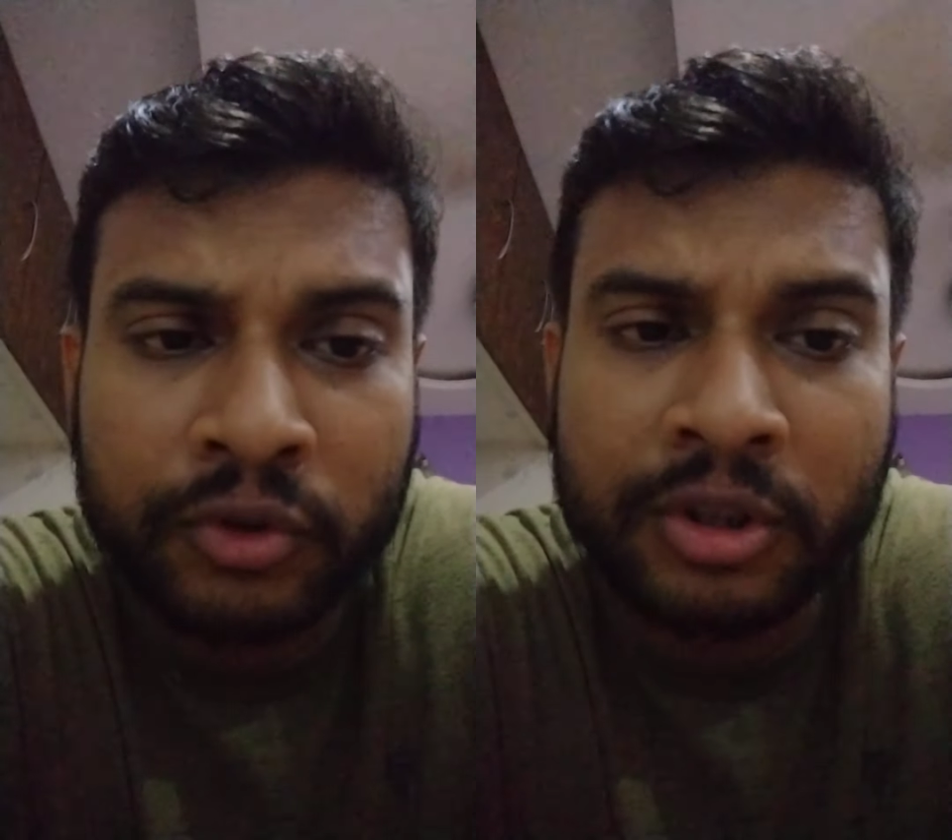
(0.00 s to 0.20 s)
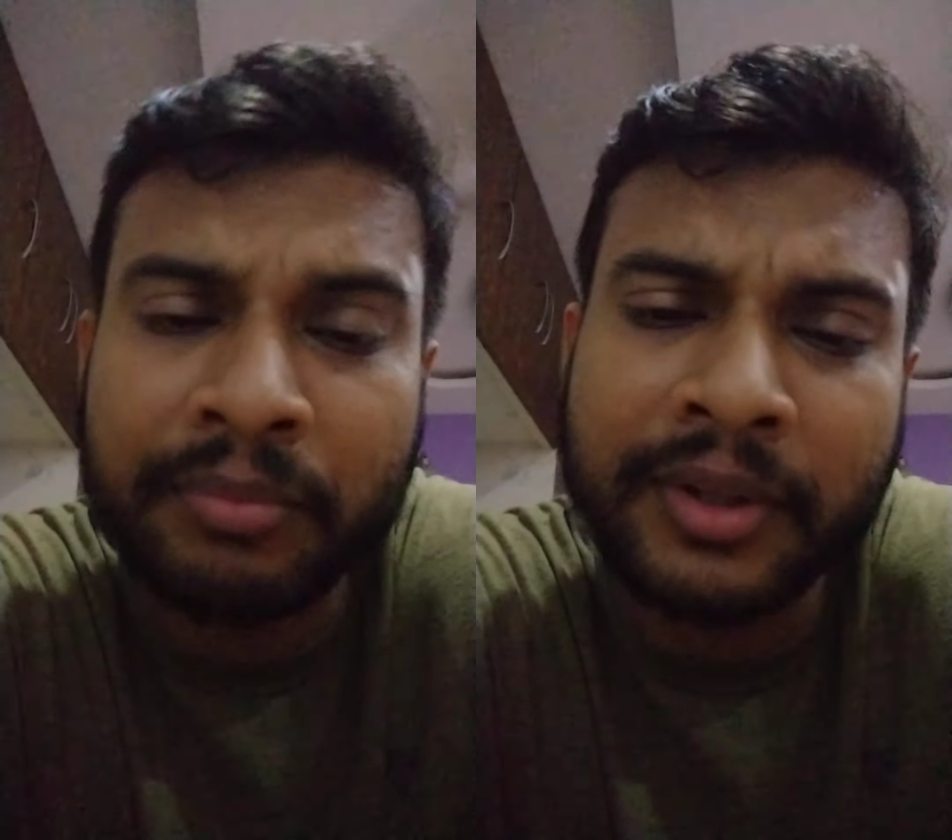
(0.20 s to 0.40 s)

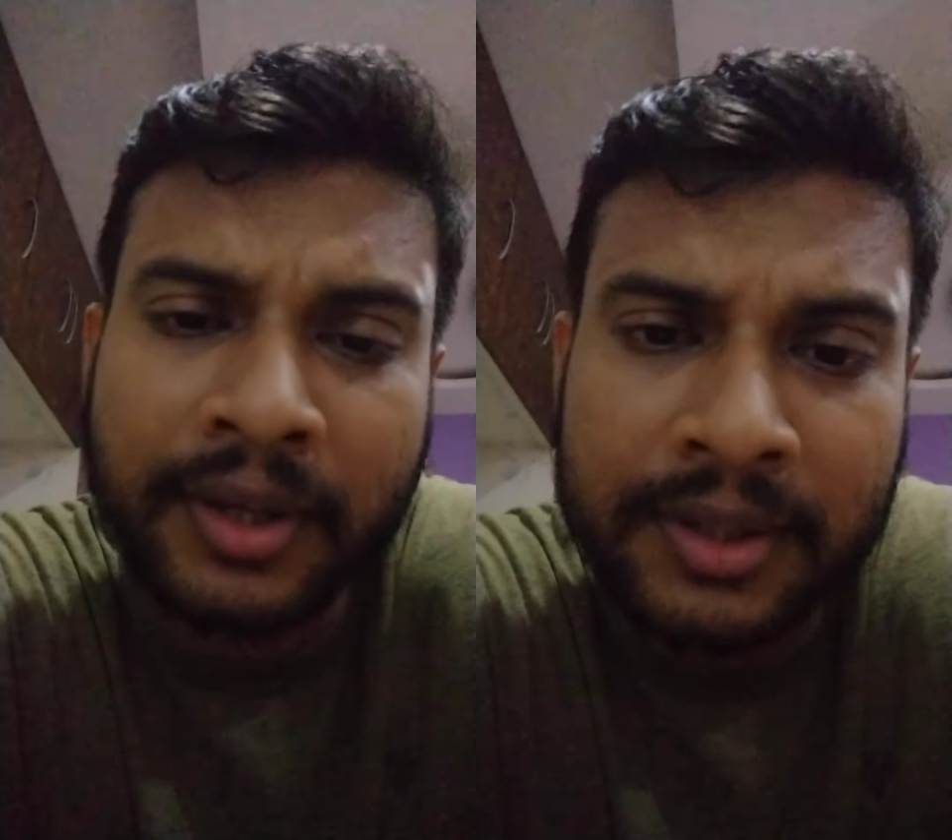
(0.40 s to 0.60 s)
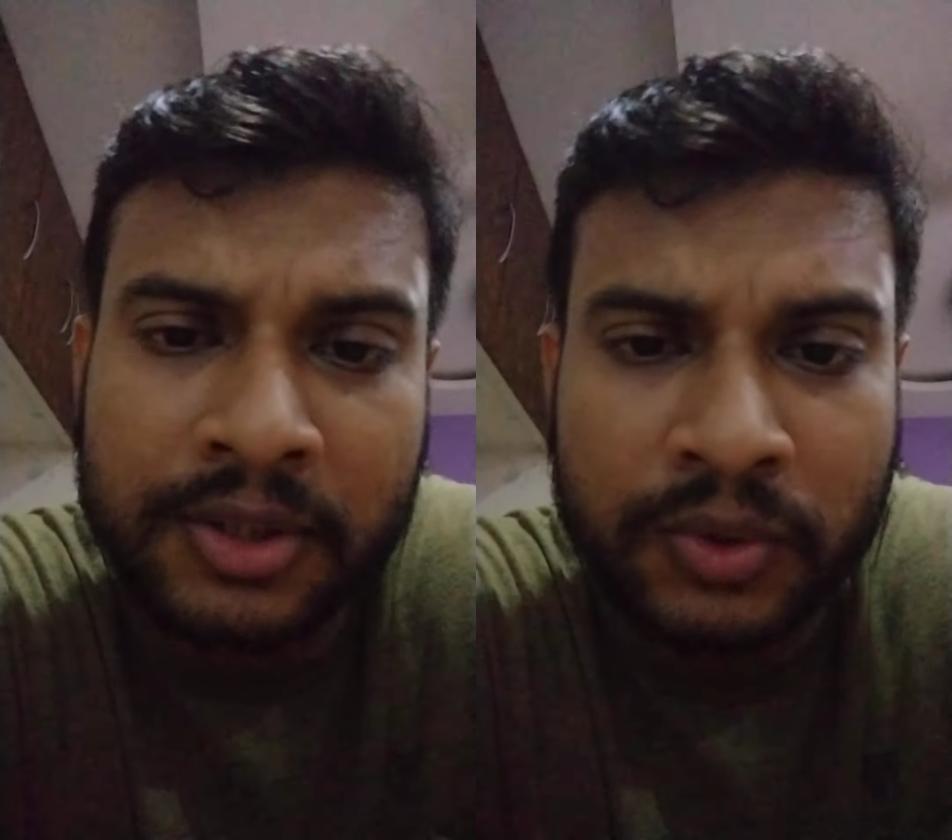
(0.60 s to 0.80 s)
something
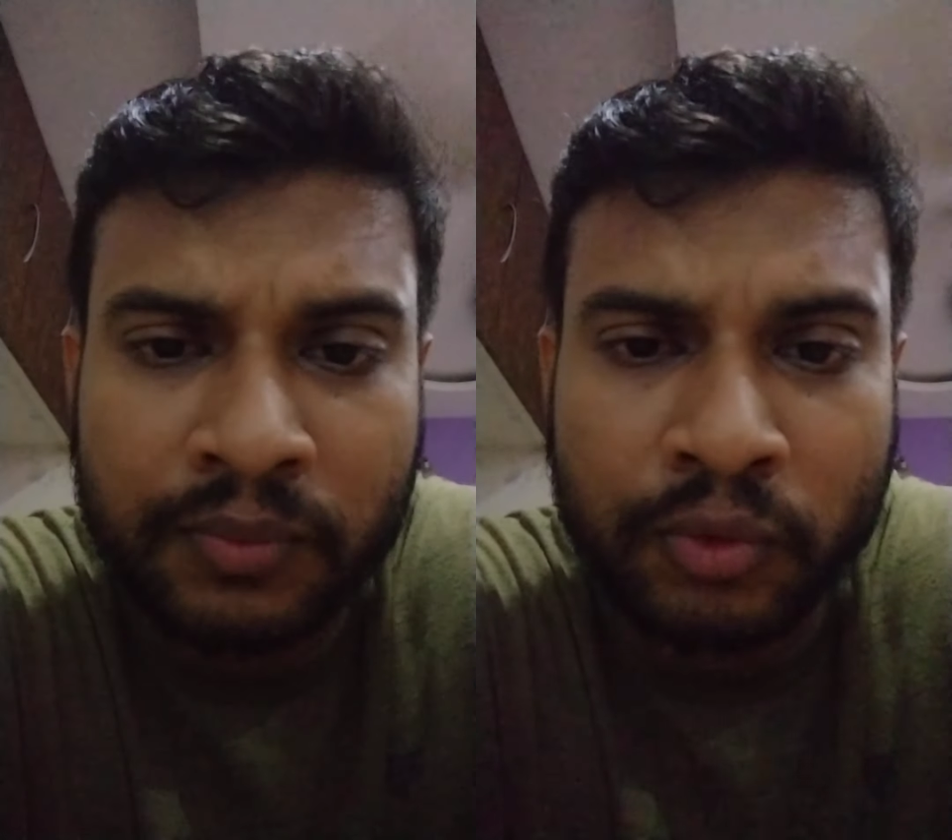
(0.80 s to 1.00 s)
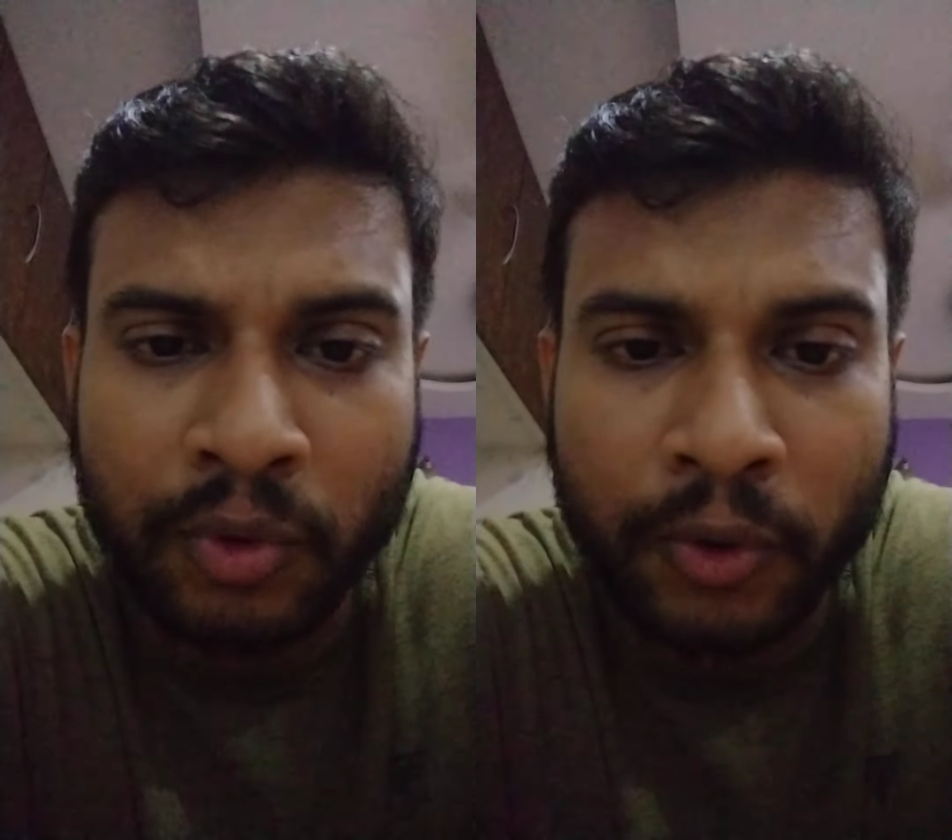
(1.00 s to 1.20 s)
else.
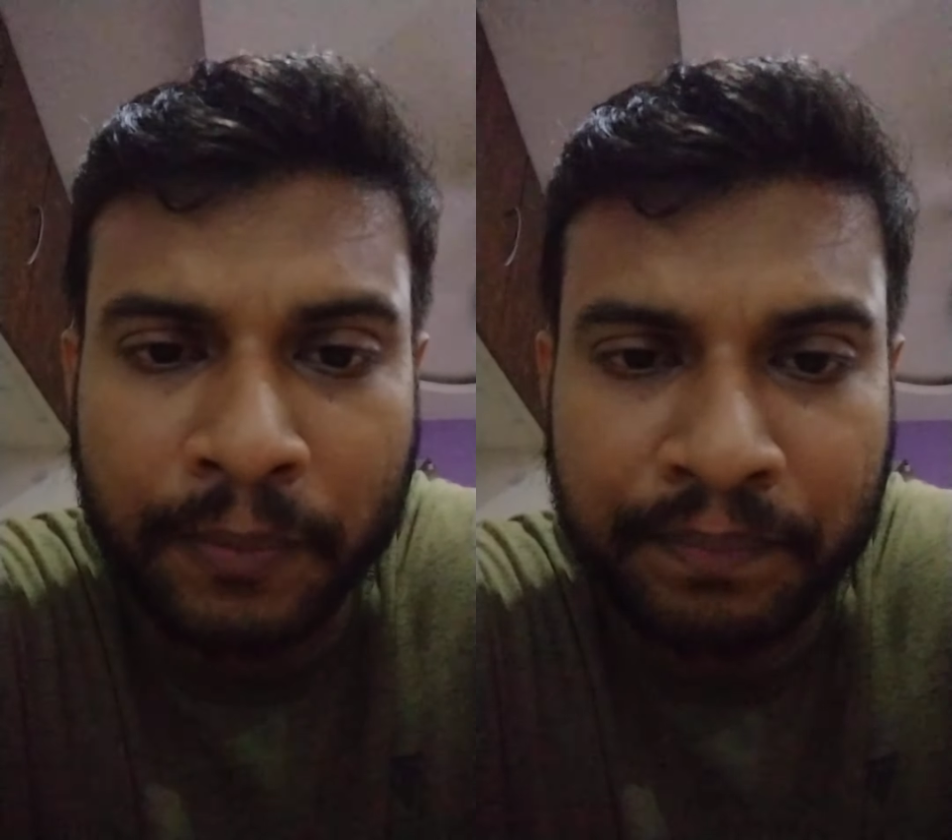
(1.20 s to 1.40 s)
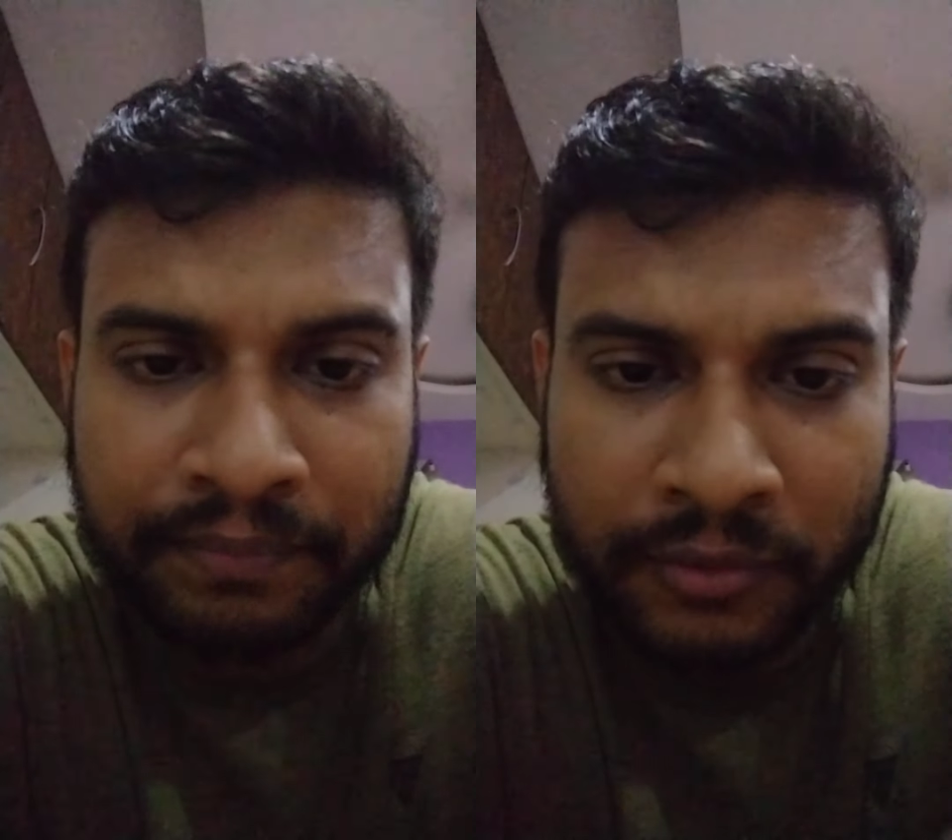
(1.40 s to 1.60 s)

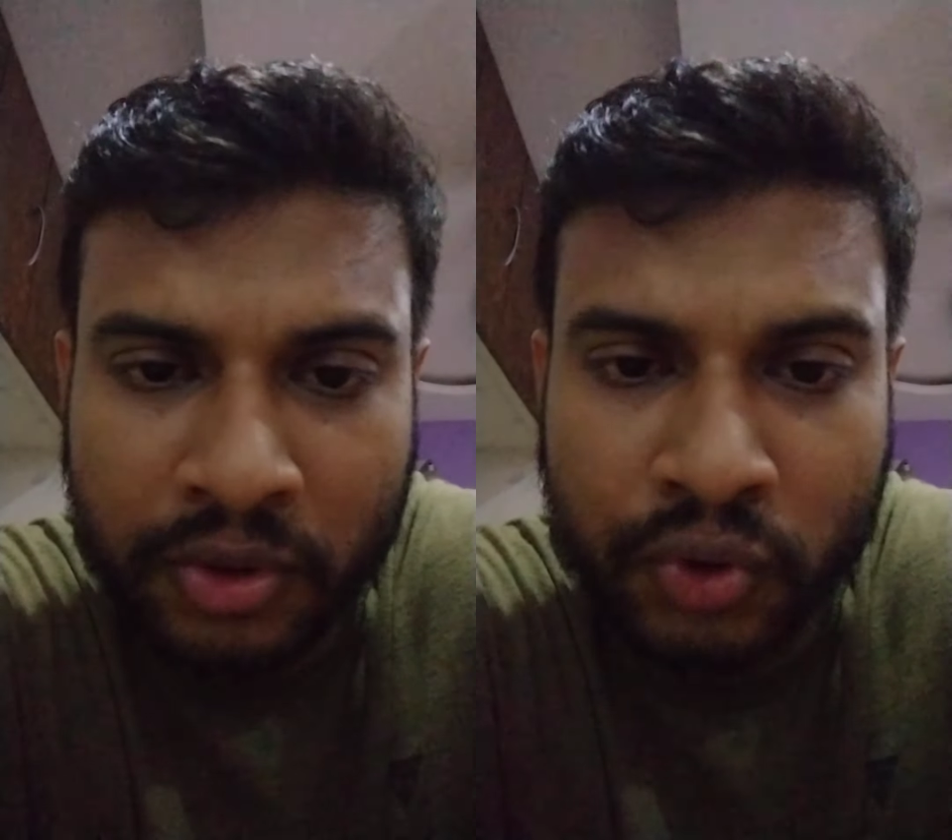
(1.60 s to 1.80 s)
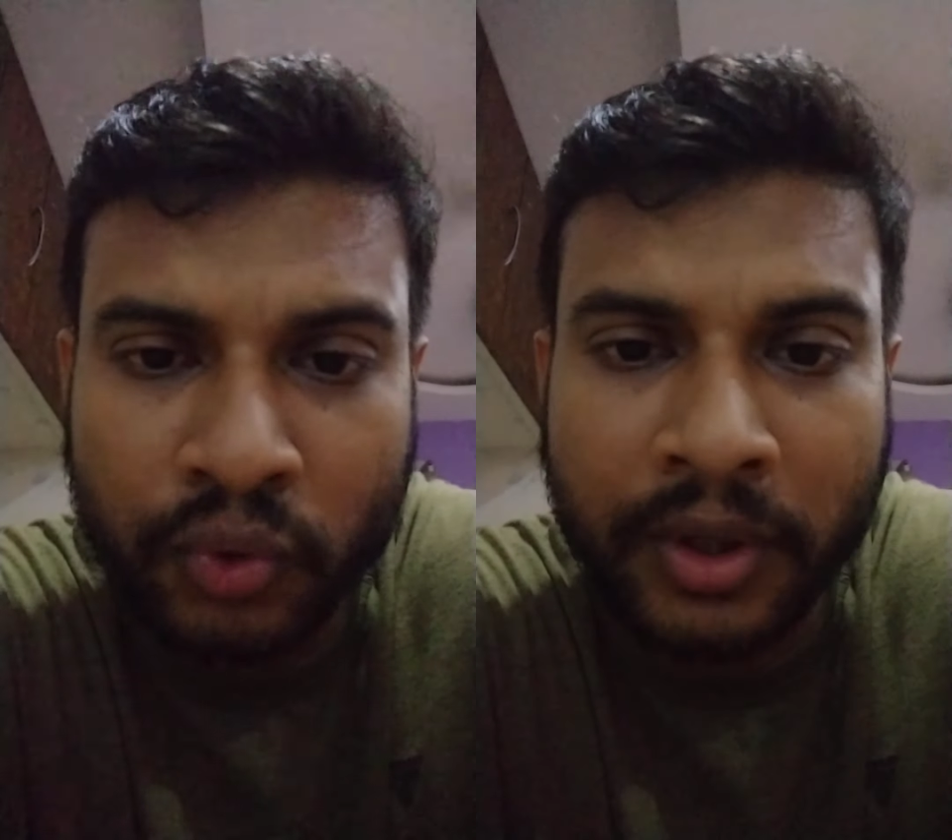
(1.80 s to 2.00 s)
See